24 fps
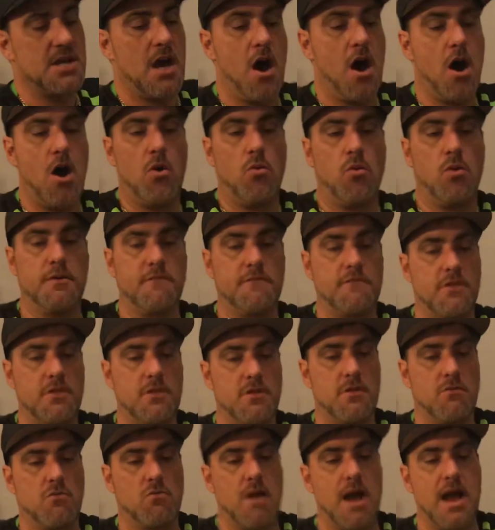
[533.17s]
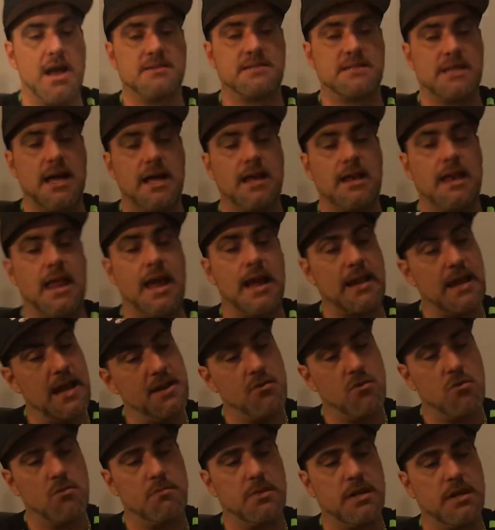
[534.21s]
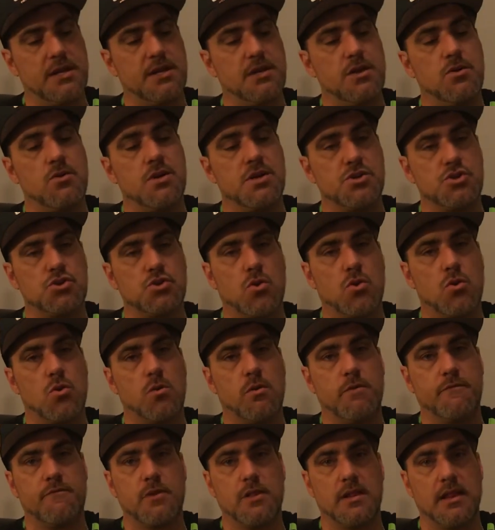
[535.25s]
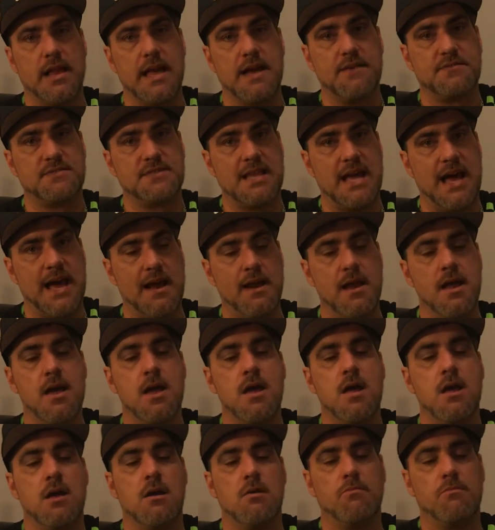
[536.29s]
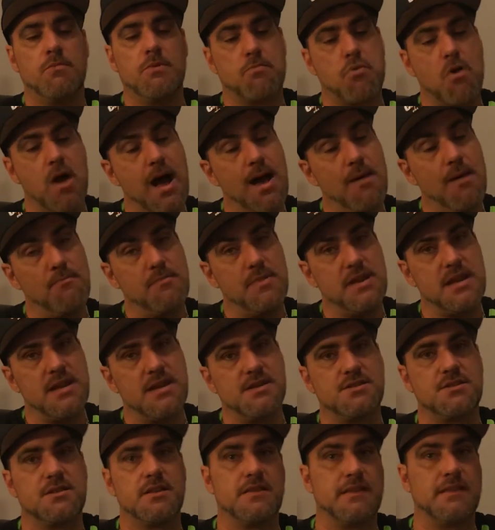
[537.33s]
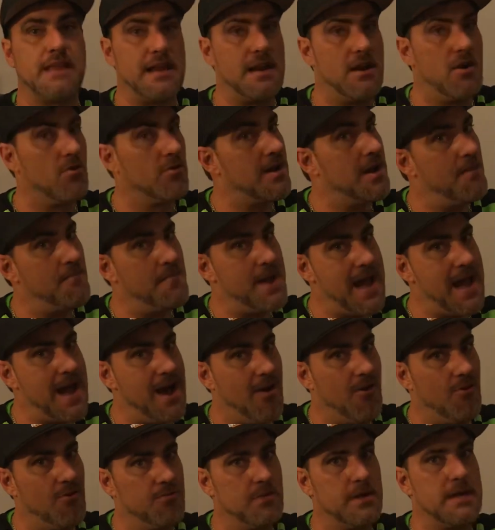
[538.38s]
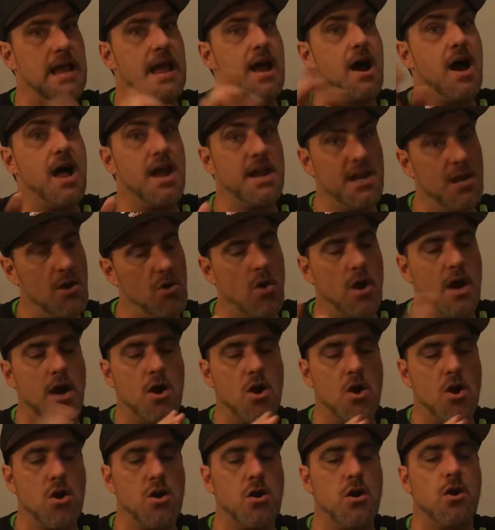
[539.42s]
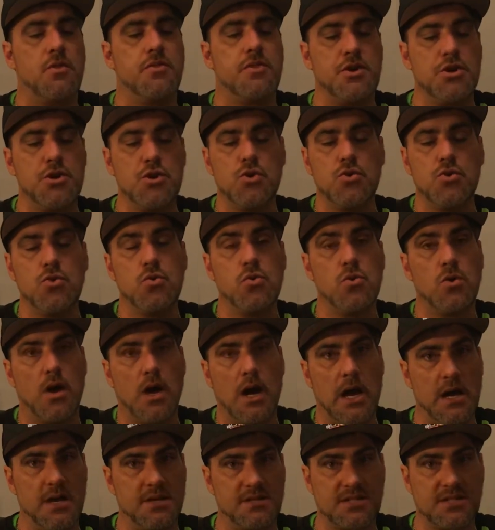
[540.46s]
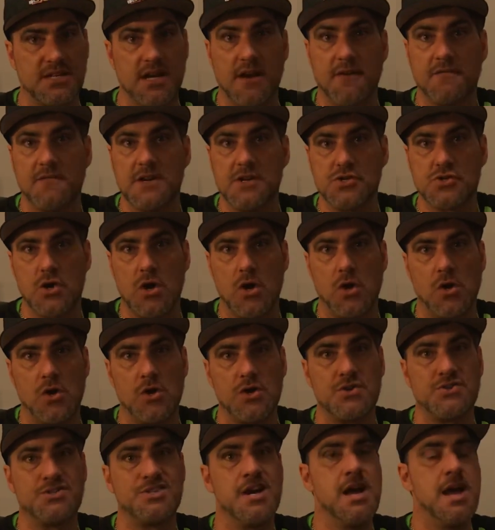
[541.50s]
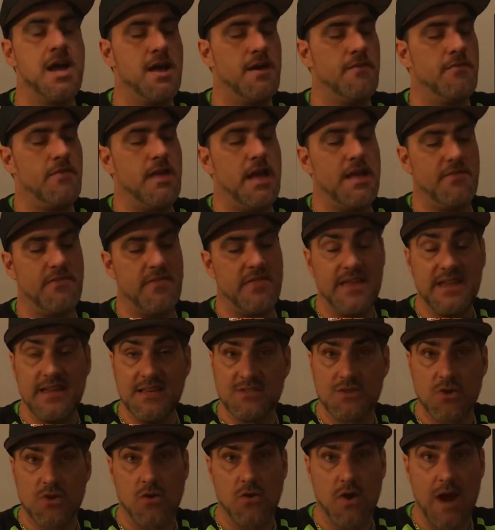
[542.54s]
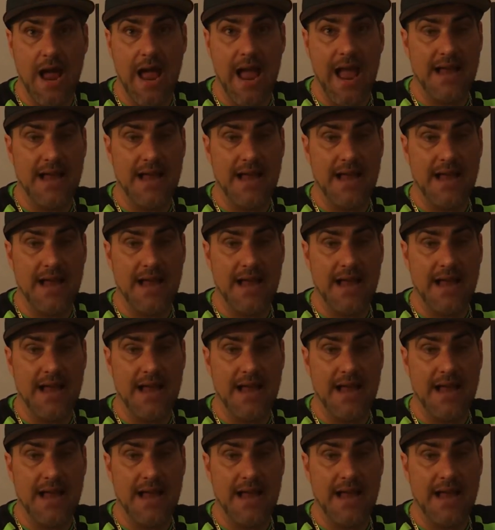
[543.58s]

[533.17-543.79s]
a tall one for the right side like I normally do and a short one for the left side. The problem is they don't come out. Now I know I heard on the new SCUF controllers that these are